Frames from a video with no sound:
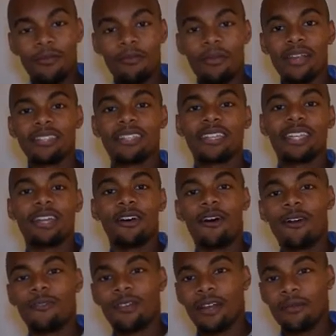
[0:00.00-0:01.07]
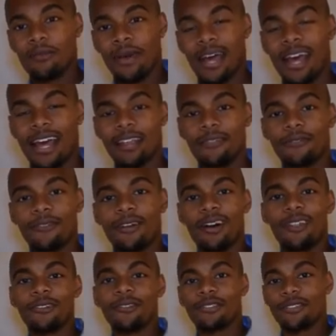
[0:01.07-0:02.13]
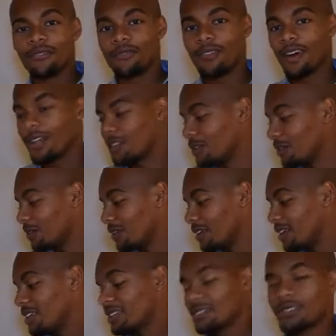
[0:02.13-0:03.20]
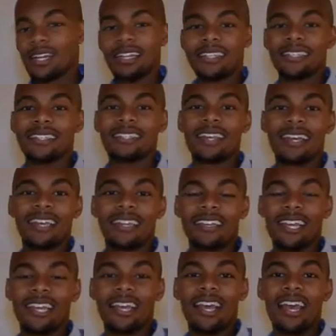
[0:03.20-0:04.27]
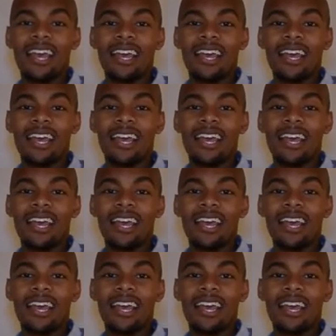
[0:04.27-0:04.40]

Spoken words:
basically carving a path for others to follow. So that's the second thing